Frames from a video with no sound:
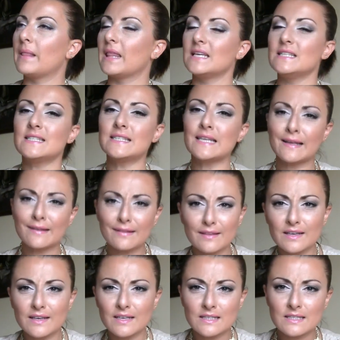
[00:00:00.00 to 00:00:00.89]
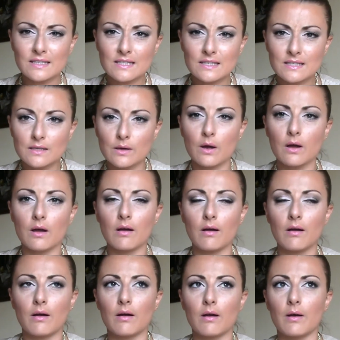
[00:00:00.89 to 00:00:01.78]
Blinz and Glints
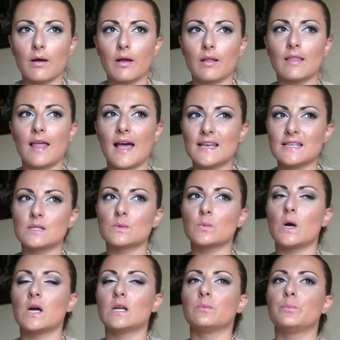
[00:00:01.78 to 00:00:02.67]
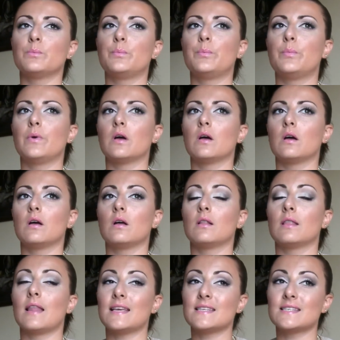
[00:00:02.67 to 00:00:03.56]
last one,
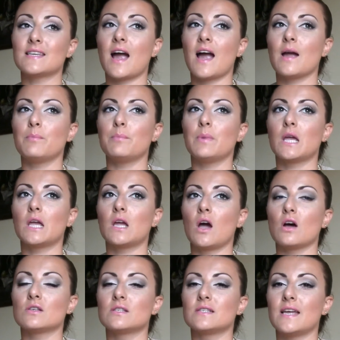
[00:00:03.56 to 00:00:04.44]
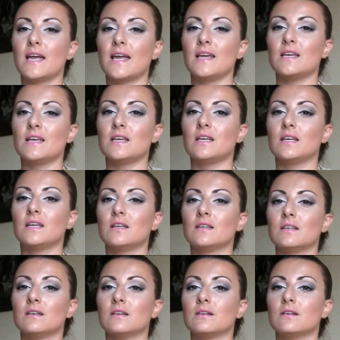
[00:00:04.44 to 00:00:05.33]
last time because
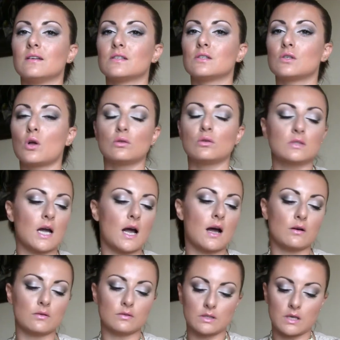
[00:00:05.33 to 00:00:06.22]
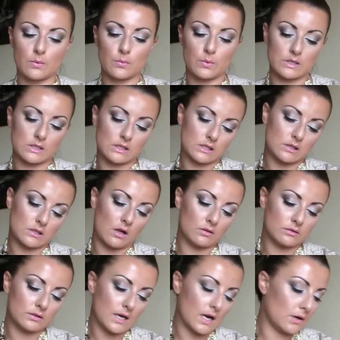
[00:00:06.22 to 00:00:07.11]
they sold out. They was
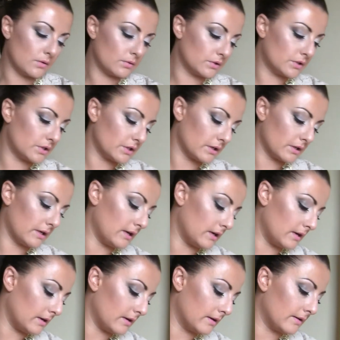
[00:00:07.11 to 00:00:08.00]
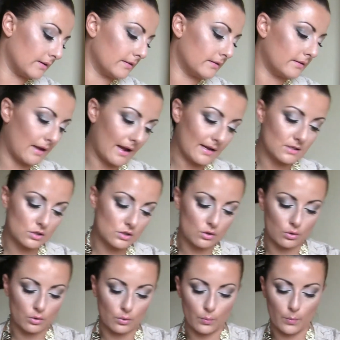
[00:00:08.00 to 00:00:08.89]
sold out in that
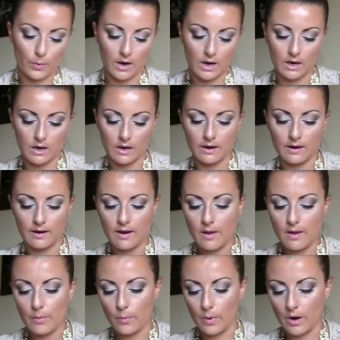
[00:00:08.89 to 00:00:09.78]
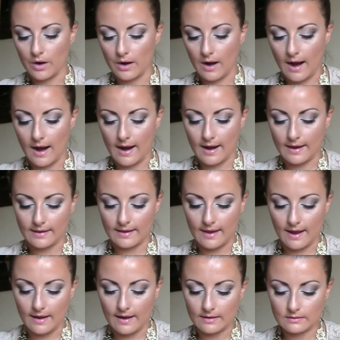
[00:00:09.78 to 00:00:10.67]
store where I
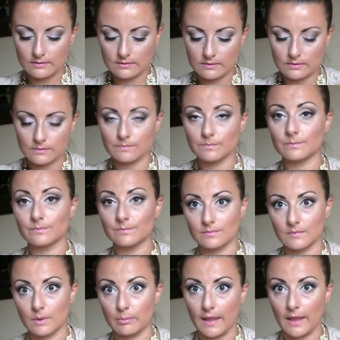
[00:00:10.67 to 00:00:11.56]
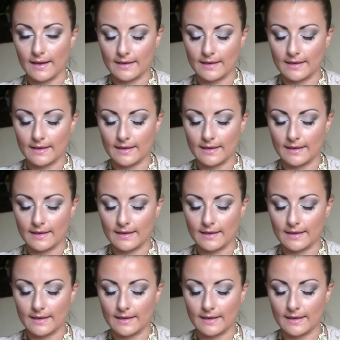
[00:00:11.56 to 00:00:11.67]
got the